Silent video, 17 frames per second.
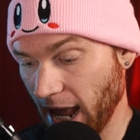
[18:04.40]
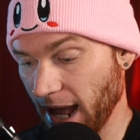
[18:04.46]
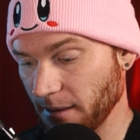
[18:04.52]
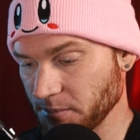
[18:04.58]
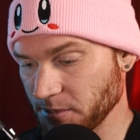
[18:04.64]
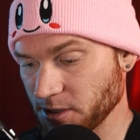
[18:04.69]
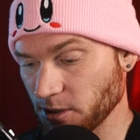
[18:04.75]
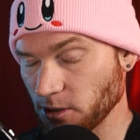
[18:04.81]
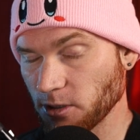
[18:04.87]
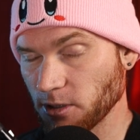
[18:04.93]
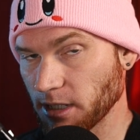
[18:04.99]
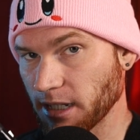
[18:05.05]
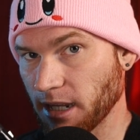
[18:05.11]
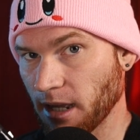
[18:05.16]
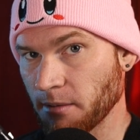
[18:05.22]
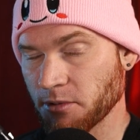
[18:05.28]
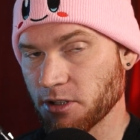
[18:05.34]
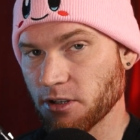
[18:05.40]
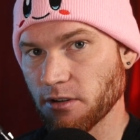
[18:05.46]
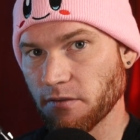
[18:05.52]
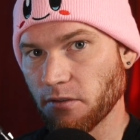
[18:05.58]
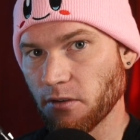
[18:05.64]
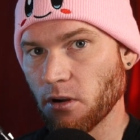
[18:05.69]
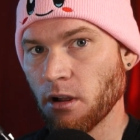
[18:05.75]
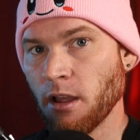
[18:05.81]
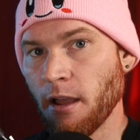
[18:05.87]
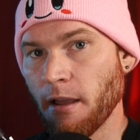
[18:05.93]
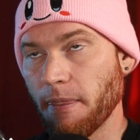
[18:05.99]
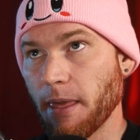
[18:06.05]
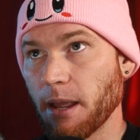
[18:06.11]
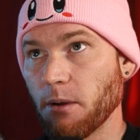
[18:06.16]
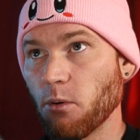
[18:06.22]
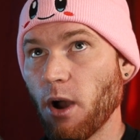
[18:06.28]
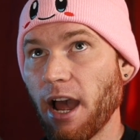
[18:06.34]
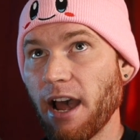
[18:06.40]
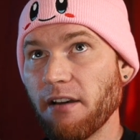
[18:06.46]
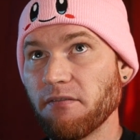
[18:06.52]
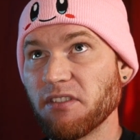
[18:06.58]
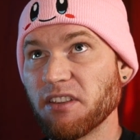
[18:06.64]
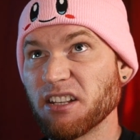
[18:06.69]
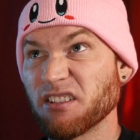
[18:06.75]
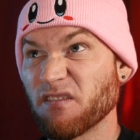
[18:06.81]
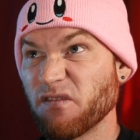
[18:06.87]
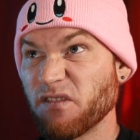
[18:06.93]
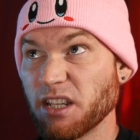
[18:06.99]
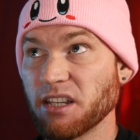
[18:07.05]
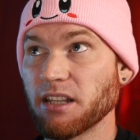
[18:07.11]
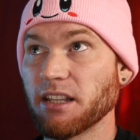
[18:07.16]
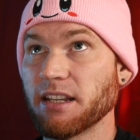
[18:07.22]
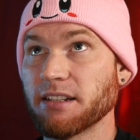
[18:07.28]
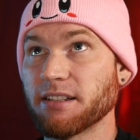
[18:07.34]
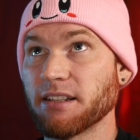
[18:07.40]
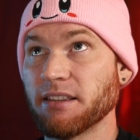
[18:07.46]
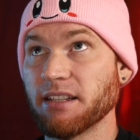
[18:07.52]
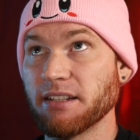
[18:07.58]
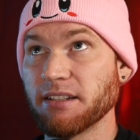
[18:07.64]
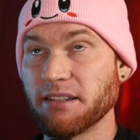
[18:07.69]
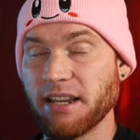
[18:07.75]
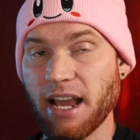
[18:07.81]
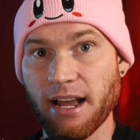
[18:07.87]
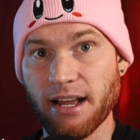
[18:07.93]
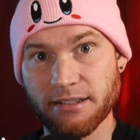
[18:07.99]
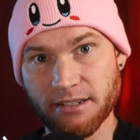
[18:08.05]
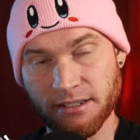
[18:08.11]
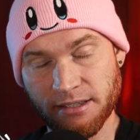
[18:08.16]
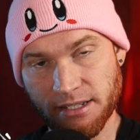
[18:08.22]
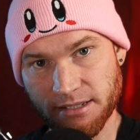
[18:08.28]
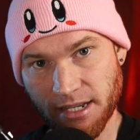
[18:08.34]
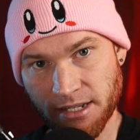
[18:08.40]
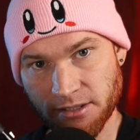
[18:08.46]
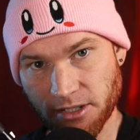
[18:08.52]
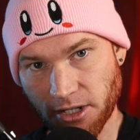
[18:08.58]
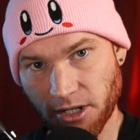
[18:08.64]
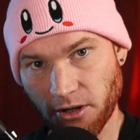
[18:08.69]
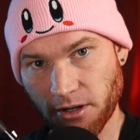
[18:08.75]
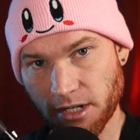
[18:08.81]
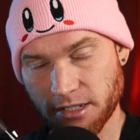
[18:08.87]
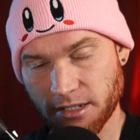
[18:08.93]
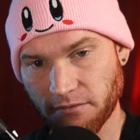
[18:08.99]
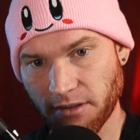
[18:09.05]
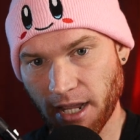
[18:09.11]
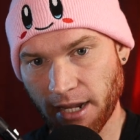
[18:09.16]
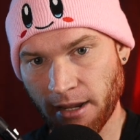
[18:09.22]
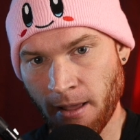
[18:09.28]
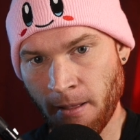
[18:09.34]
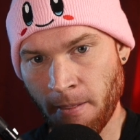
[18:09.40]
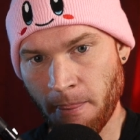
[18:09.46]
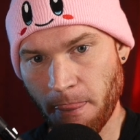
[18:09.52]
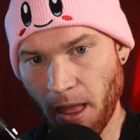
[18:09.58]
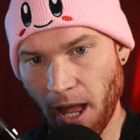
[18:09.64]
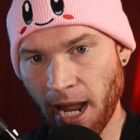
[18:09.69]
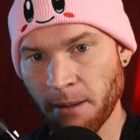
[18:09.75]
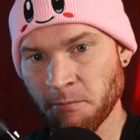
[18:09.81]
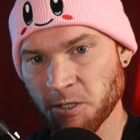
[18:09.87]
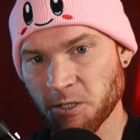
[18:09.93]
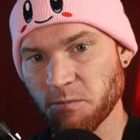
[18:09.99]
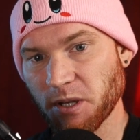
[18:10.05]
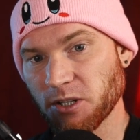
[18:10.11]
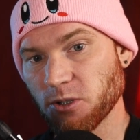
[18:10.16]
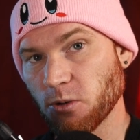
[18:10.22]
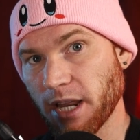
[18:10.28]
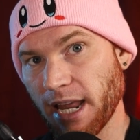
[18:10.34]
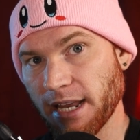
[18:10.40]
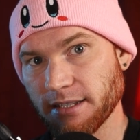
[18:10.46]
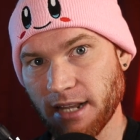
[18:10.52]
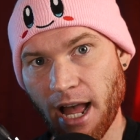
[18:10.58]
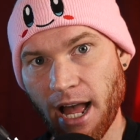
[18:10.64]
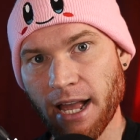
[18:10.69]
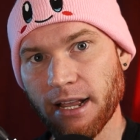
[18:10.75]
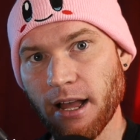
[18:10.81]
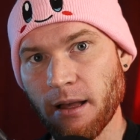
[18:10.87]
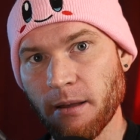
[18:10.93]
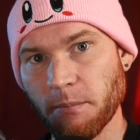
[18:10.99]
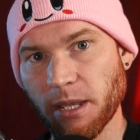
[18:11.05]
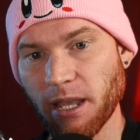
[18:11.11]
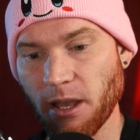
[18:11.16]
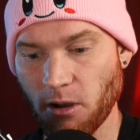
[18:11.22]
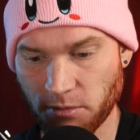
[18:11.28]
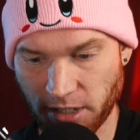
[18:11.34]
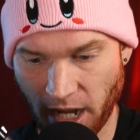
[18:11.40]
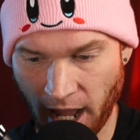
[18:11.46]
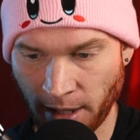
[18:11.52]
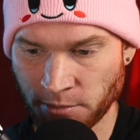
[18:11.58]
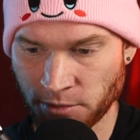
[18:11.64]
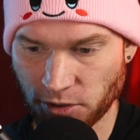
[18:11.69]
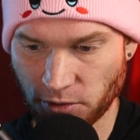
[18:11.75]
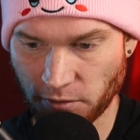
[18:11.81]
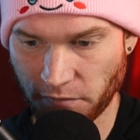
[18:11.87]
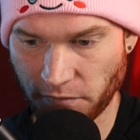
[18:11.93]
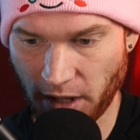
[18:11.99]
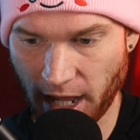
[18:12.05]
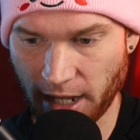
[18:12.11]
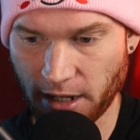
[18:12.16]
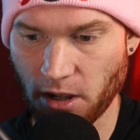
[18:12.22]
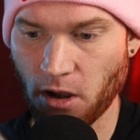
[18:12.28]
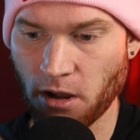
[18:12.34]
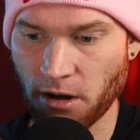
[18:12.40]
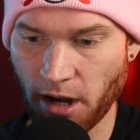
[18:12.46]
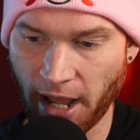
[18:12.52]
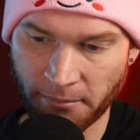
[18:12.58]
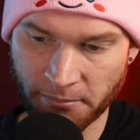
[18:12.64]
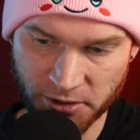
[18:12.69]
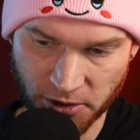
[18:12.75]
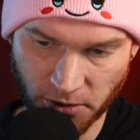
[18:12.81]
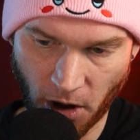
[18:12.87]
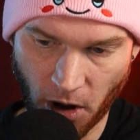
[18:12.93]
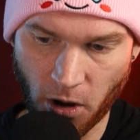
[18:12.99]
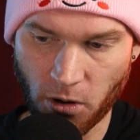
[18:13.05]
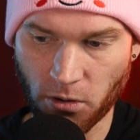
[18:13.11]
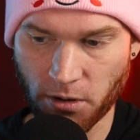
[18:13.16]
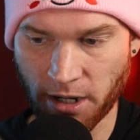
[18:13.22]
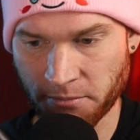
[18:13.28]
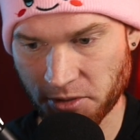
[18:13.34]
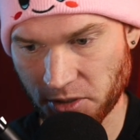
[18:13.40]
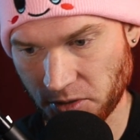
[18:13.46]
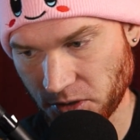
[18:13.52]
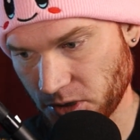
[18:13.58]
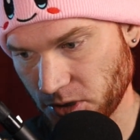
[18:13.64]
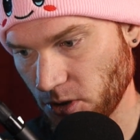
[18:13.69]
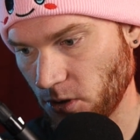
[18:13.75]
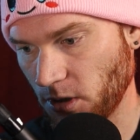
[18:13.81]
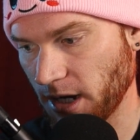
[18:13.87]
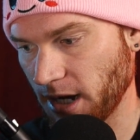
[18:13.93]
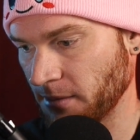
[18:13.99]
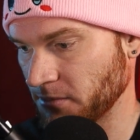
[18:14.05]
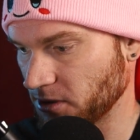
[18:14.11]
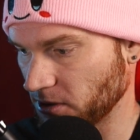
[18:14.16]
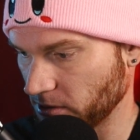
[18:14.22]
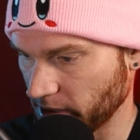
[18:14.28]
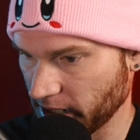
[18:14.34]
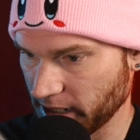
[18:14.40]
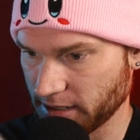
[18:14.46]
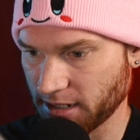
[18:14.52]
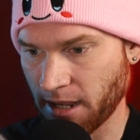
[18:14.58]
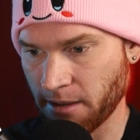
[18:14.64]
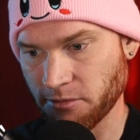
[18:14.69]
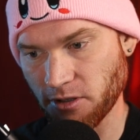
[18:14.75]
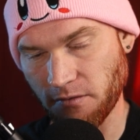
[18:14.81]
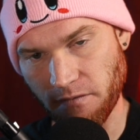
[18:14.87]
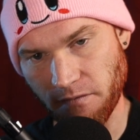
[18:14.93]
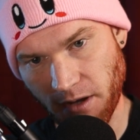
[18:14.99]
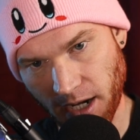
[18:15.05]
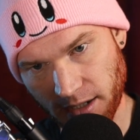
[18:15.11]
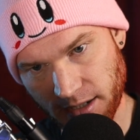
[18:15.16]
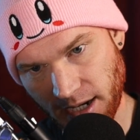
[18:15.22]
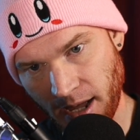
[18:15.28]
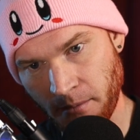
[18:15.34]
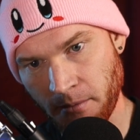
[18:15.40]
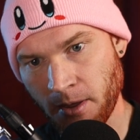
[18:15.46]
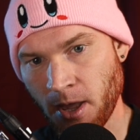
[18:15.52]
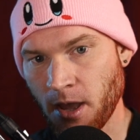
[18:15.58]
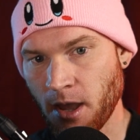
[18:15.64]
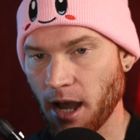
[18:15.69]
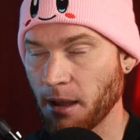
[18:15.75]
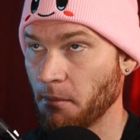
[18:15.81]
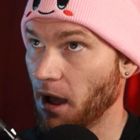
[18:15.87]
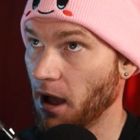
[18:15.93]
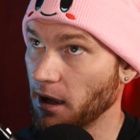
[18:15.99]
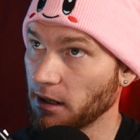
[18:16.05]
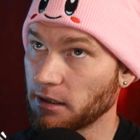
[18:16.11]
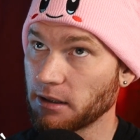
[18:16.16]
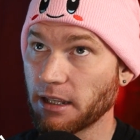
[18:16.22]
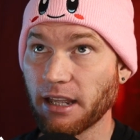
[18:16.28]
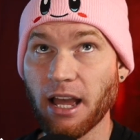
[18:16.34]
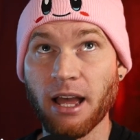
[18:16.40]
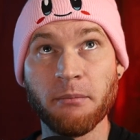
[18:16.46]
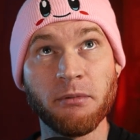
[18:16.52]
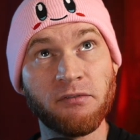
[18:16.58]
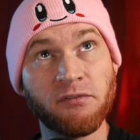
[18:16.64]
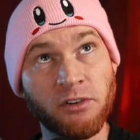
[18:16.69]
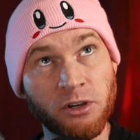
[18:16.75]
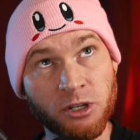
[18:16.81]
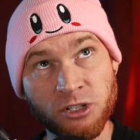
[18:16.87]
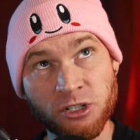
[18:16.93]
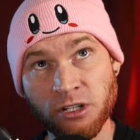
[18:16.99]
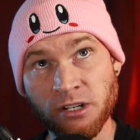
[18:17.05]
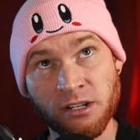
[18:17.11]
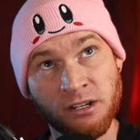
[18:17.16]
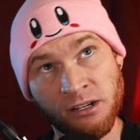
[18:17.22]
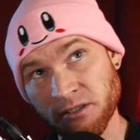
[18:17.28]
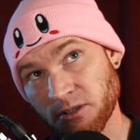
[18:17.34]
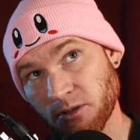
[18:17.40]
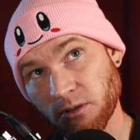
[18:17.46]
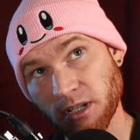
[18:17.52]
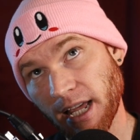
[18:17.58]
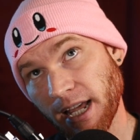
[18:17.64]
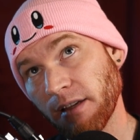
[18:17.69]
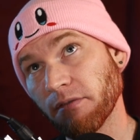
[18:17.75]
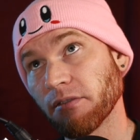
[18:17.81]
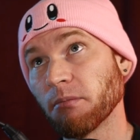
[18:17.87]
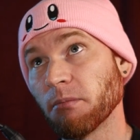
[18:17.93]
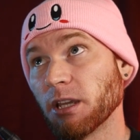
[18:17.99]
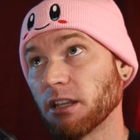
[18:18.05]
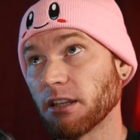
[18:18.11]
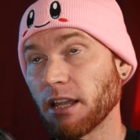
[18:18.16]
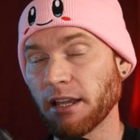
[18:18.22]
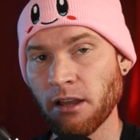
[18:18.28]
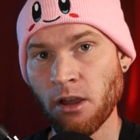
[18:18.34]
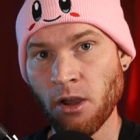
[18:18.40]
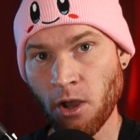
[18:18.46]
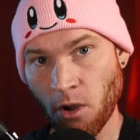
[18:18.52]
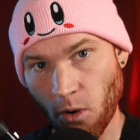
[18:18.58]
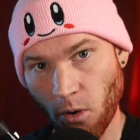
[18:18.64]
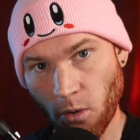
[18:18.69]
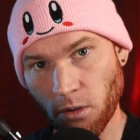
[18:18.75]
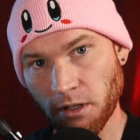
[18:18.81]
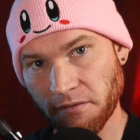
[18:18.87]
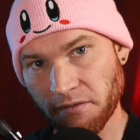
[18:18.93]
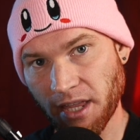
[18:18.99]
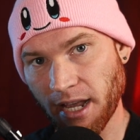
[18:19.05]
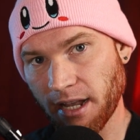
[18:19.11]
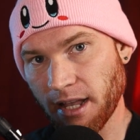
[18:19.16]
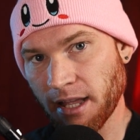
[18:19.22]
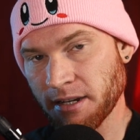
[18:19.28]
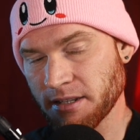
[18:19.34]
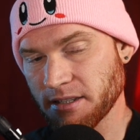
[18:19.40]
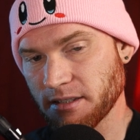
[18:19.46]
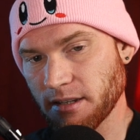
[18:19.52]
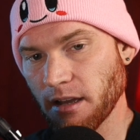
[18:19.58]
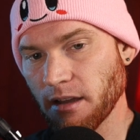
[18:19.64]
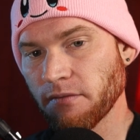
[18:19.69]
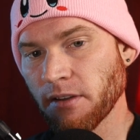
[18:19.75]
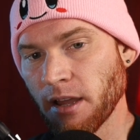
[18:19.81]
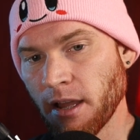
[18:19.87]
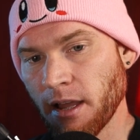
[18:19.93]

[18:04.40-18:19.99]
absolutely come to you for. They will have these feelings and these doubts and these insecurities of like, I'm a special case, I can't be helped, I'm too far gone, I'm too old, I'm too short, I'm too this, I'm too fucked up, I'm ugly, I'm a virgin and it's too late for me, like all of that kind of stuff.